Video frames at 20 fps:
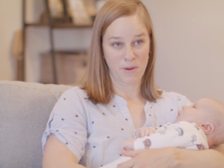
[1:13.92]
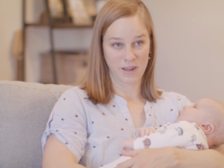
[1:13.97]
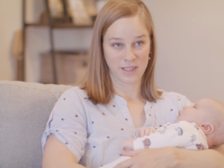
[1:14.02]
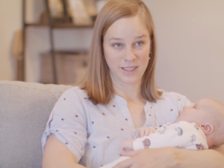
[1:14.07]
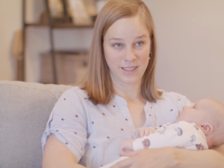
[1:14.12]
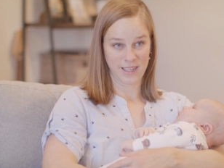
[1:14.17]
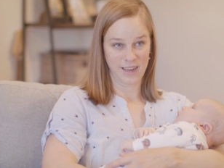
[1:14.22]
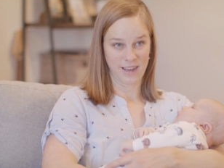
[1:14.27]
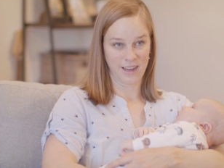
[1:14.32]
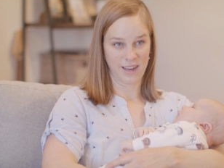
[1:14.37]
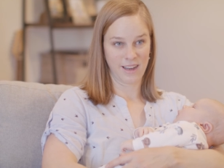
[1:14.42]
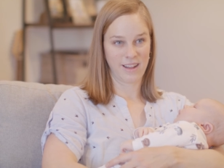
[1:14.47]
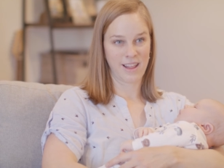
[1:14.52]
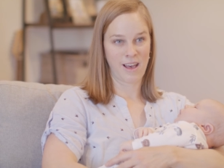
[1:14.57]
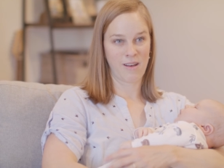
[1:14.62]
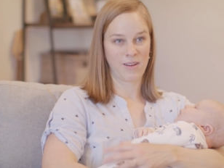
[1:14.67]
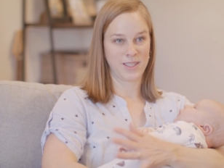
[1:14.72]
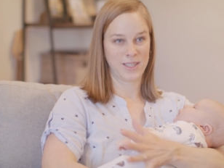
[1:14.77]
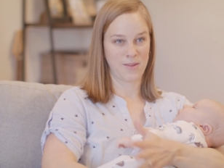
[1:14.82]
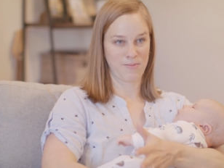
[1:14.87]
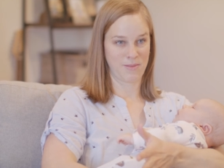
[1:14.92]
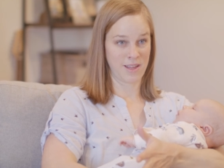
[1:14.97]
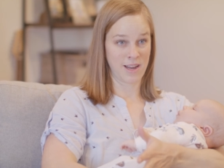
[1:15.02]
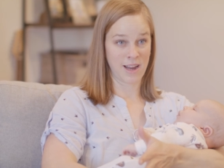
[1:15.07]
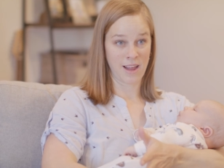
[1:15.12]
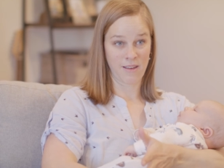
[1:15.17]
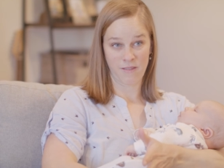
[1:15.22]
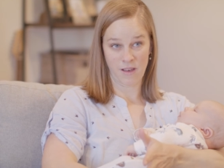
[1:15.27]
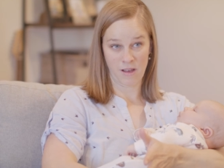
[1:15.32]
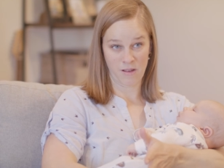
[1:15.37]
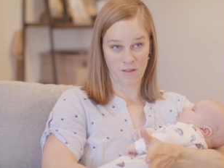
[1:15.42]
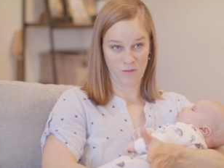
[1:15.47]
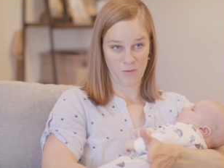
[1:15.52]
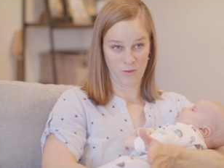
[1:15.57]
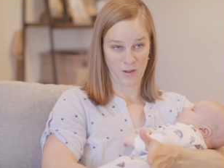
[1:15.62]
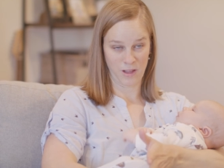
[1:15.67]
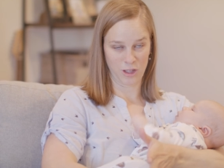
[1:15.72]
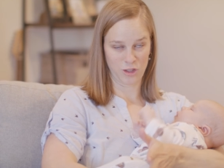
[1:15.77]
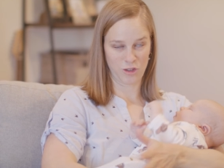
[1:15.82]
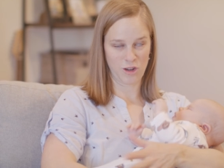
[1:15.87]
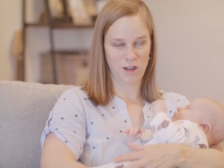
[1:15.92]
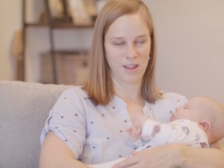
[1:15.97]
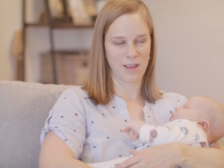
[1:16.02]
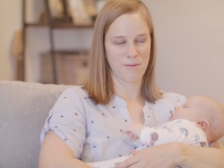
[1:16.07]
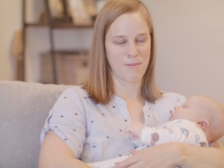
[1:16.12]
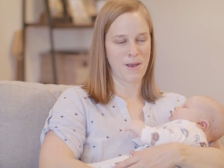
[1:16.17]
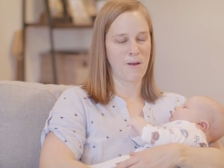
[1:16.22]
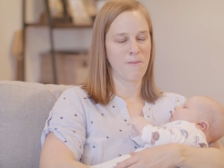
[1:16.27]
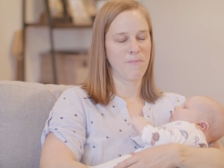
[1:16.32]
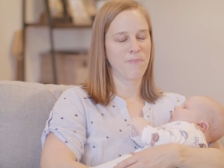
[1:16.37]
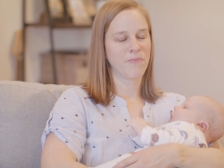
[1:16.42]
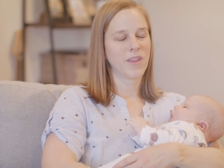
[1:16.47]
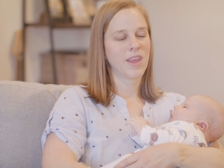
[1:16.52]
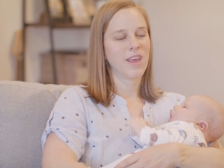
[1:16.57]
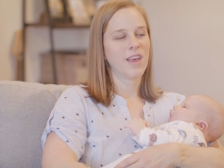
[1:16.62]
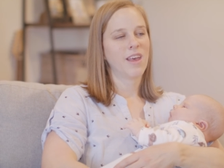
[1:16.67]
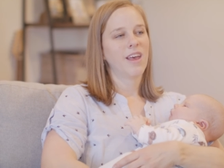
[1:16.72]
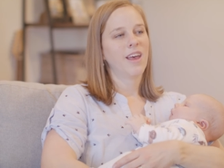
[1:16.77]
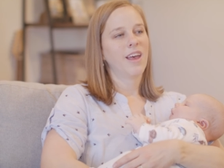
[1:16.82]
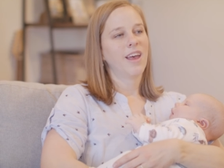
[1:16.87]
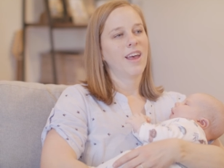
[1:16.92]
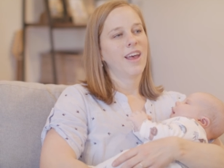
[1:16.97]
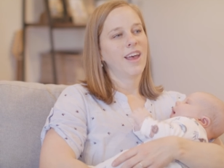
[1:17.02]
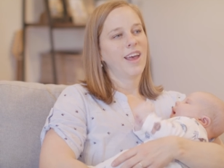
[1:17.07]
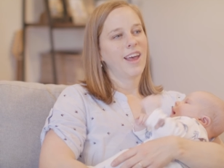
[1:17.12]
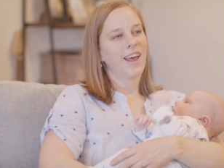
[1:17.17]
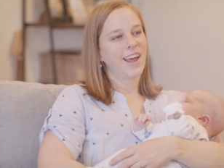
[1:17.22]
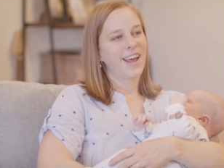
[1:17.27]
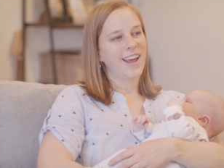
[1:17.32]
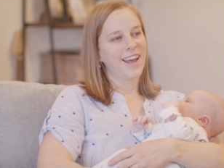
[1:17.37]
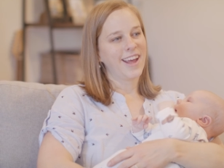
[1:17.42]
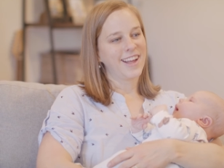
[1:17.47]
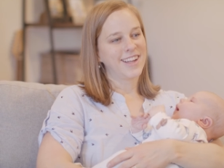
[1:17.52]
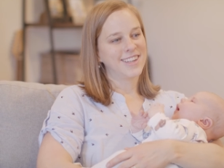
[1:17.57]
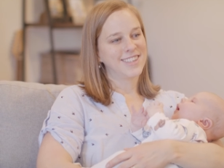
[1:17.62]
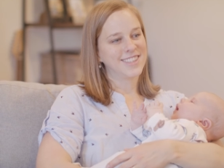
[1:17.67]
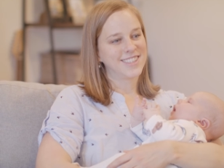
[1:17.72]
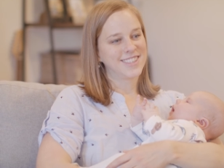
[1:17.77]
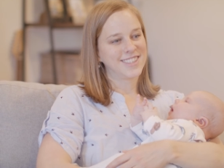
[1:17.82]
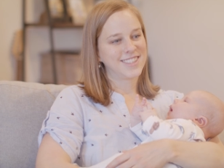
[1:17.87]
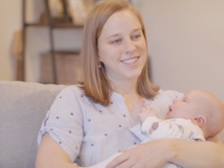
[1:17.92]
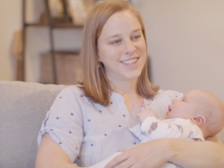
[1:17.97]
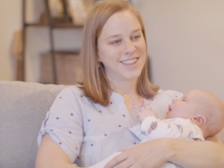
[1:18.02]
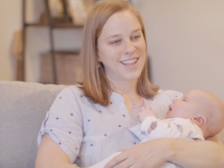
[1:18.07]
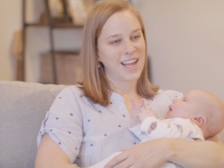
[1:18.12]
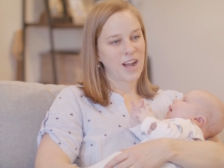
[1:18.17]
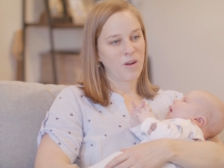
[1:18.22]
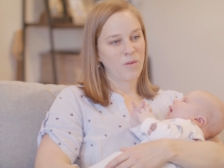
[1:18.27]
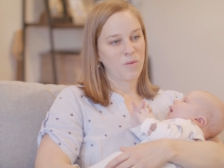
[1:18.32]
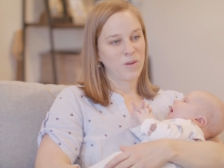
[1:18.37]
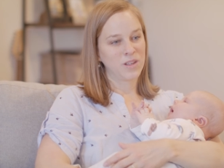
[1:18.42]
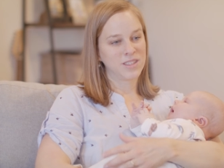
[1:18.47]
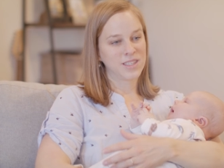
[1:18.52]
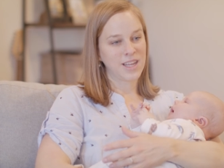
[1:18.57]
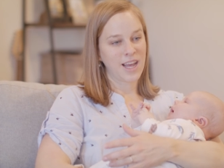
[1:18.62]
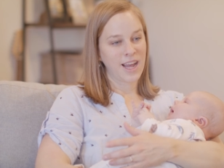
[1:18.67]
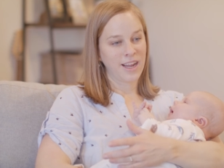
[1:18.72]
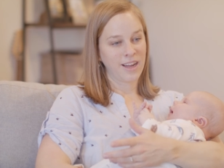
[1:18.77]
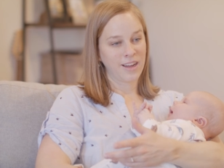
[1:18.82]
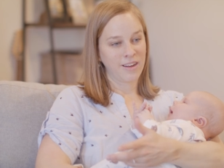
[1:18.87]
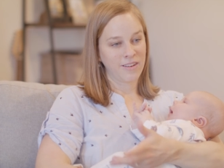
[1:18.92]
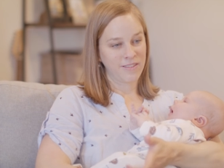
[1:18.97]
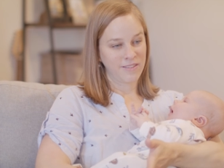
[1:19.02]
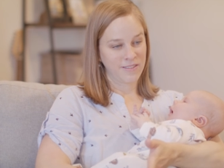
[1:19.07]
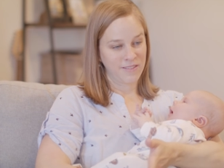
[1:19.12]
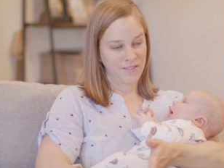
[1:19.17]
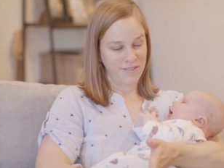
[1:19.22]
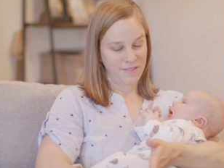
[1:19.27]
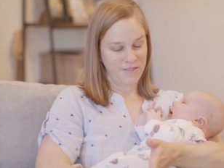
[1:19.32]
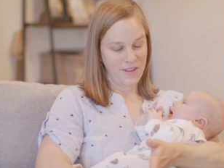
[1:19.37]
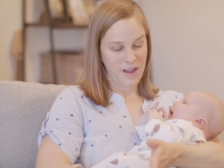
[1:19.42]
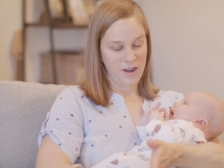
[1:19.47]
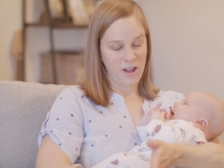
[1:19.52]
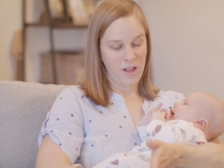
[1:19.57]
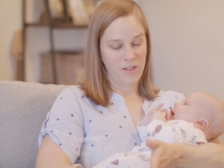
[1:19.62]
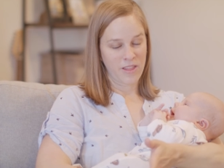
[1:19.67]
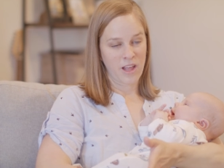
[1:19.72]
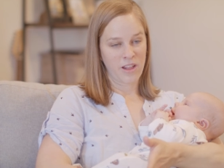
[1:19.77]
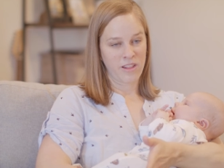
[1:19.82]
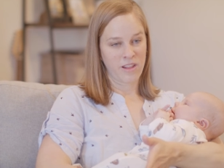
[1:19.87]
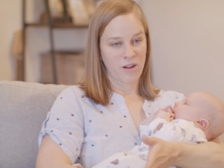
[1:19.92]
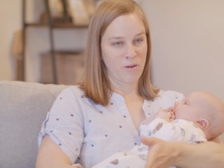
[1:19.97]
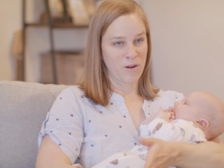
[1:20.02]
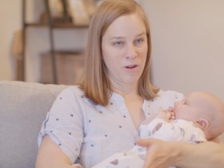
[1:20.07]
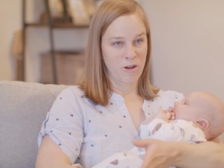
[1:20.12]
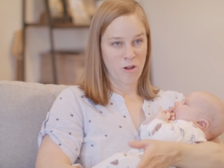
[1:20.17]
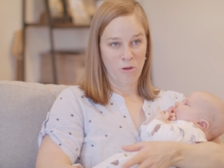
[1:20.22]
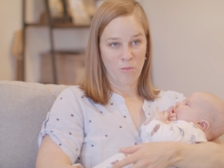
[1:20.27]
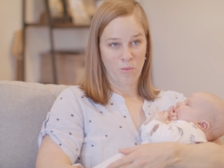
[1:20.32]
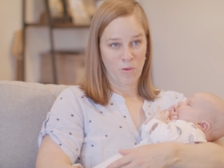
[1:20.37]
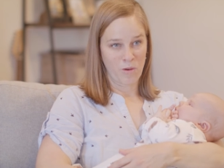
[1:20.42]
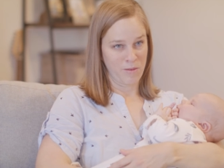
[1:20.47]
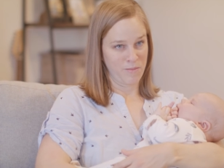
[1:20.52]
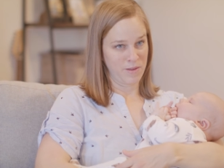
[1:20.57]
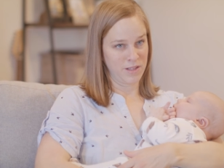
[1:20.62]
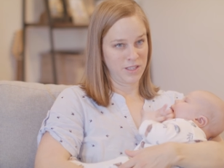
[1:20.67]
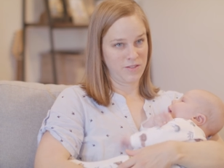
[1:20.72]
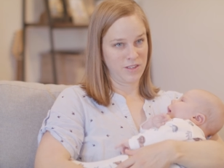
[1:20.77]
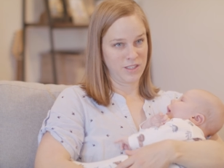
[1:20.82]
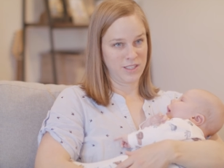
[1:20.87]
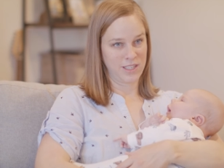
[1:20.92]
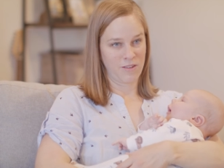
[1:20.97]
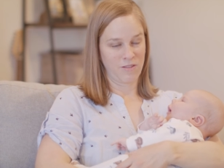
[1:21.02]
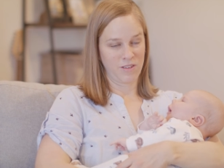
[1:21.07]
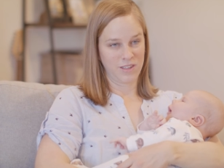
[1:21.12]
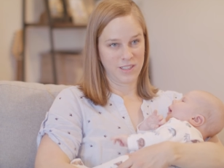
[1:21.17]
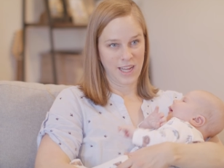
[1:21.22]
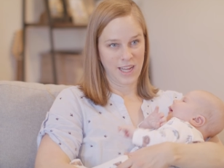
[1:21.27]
person. That was something I felt really strongly about. And there was, I found out that there were no appointments for several